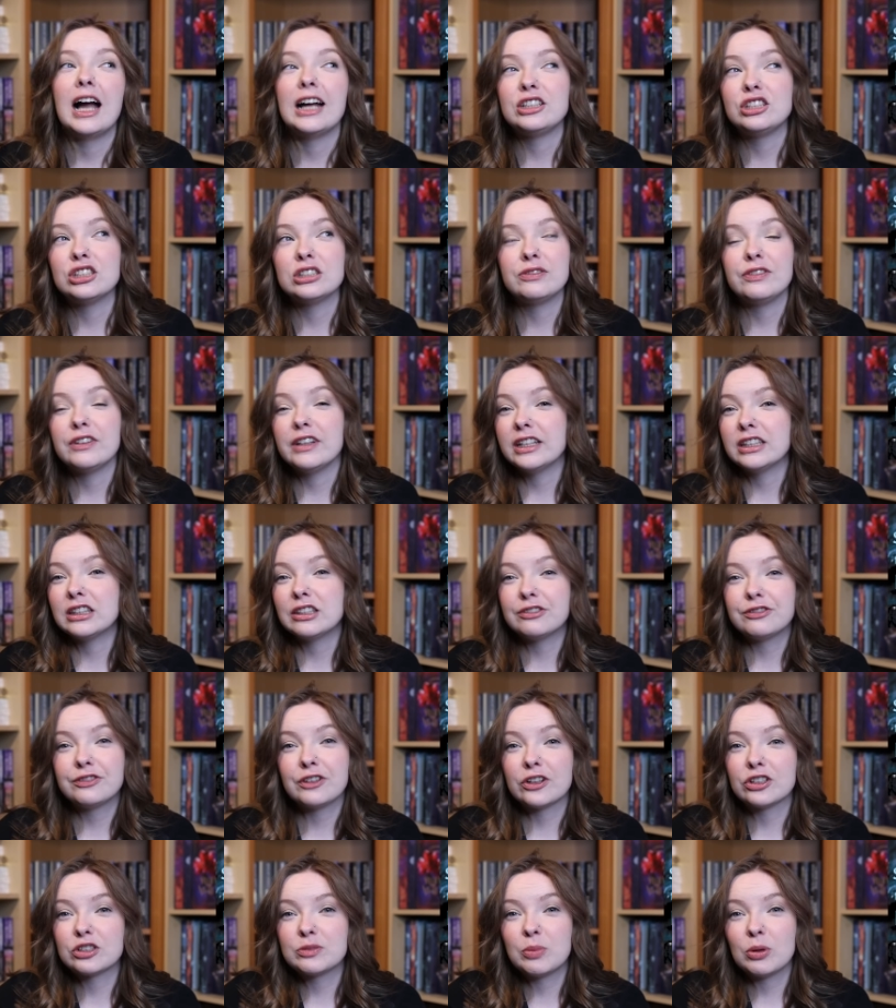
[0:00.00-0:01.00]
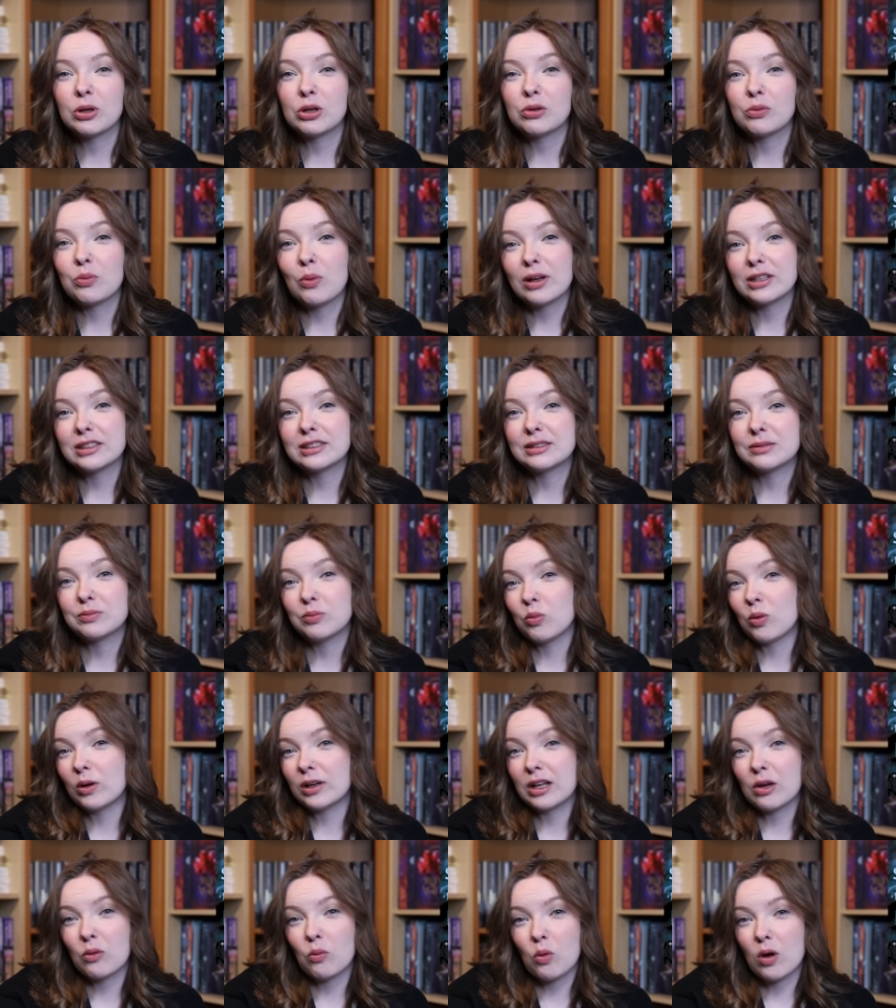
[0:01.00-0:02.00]
I just feel like the first book was
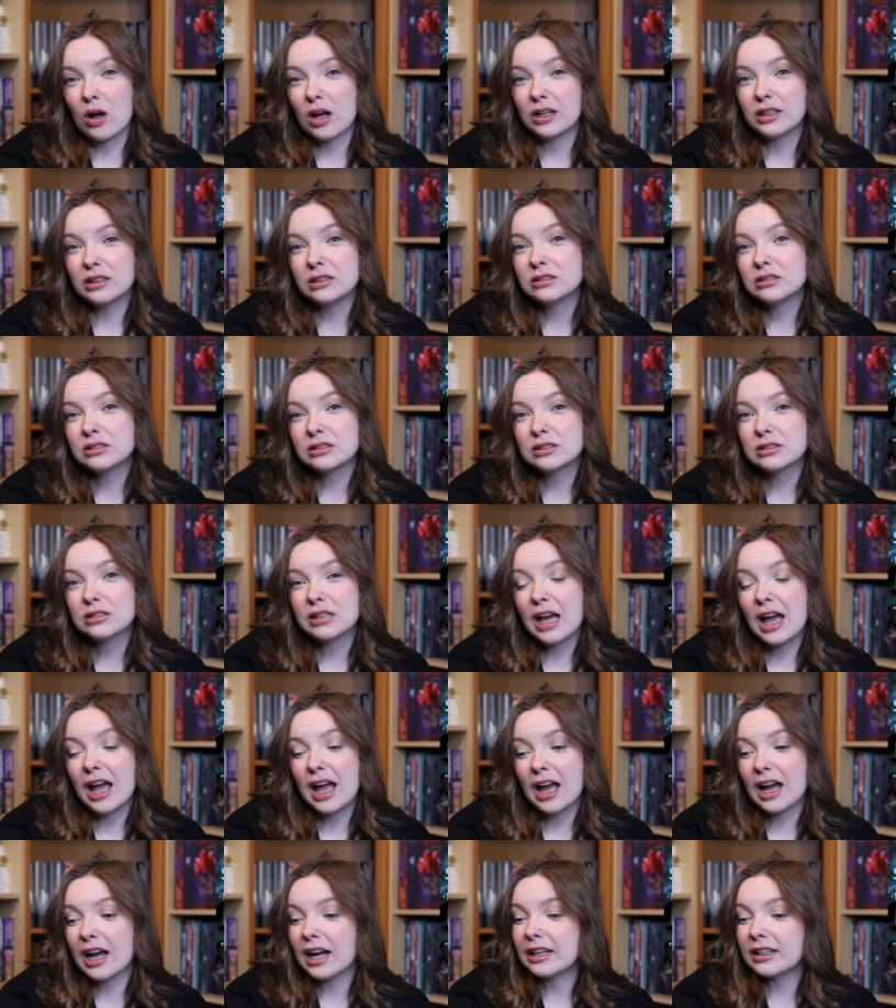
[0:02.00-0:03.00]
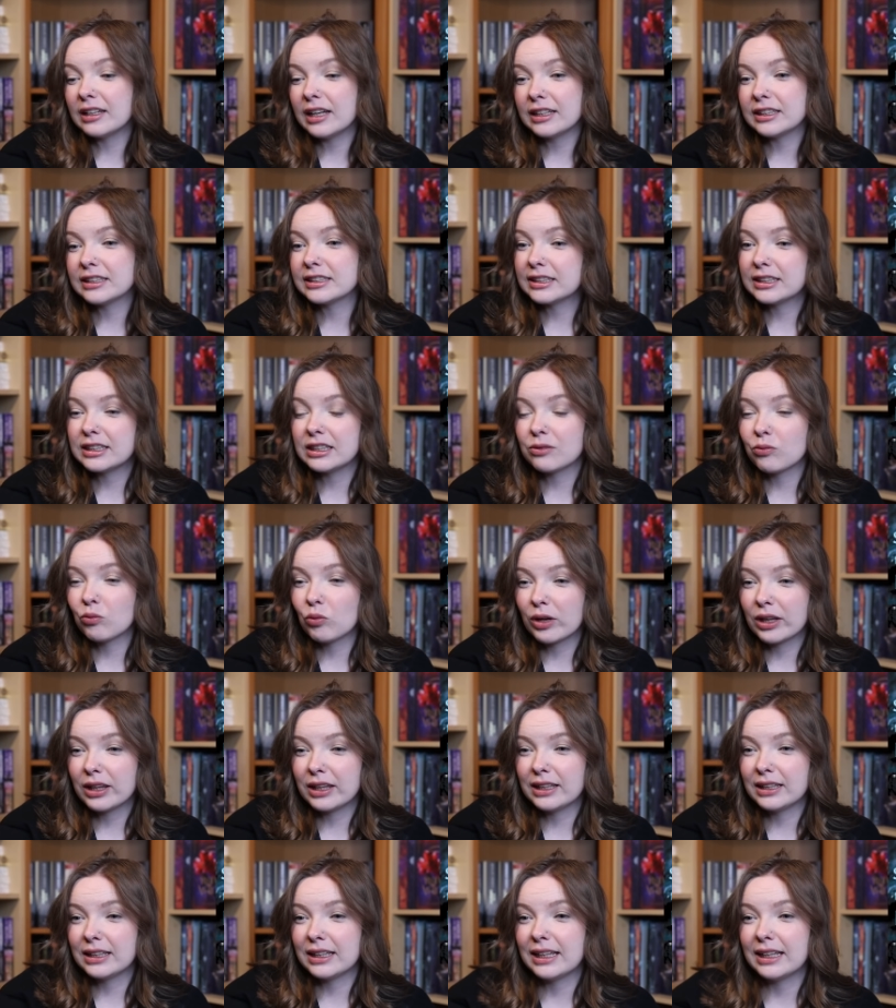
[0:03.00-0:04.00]
what it was, and I didn't
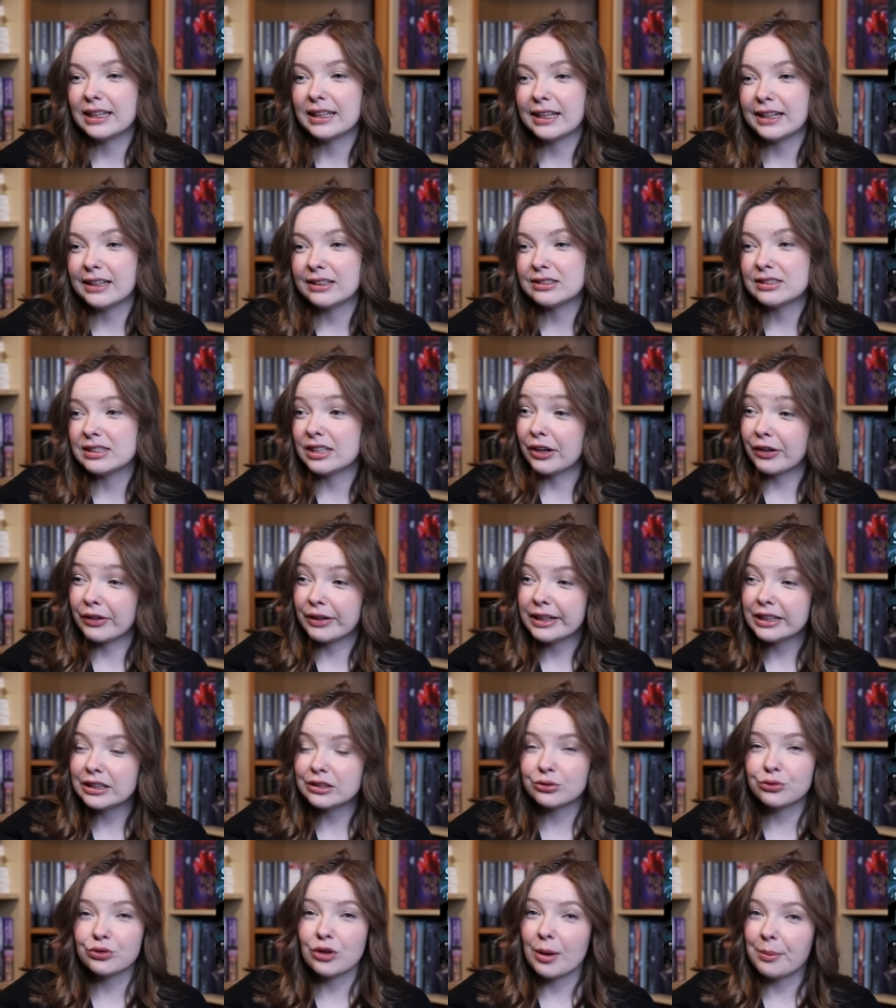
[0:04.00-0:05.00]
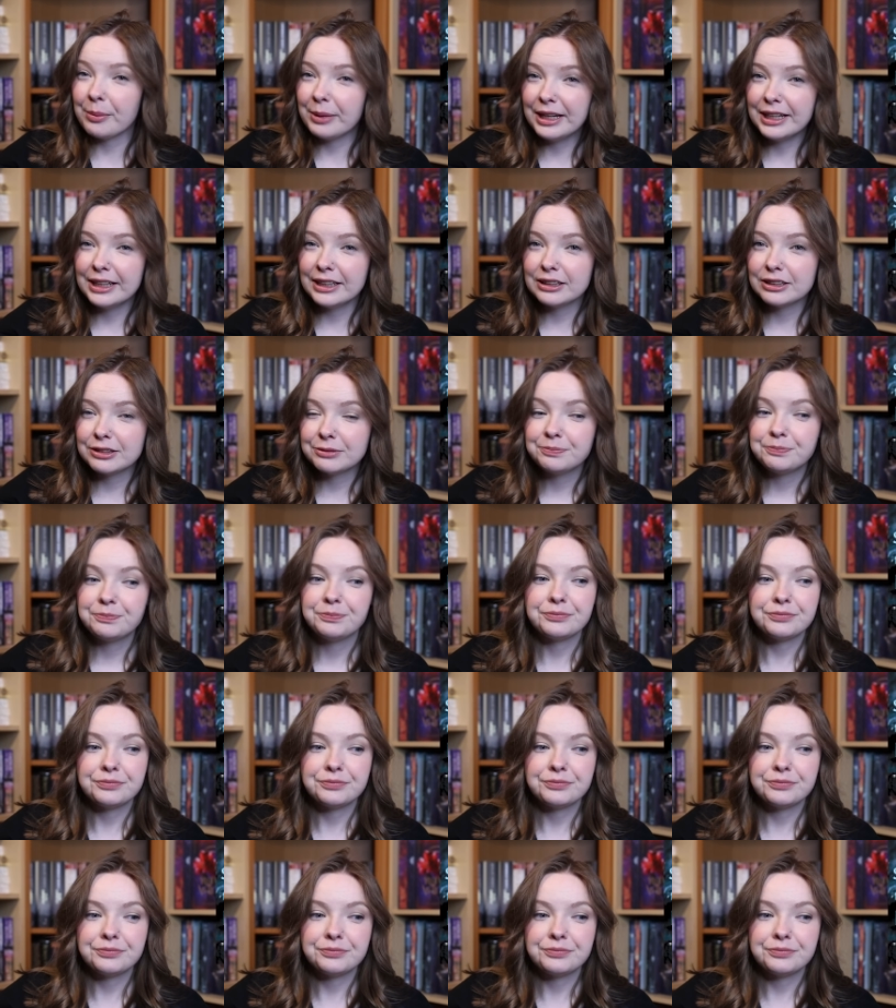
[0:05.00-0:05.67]
really need a series from it.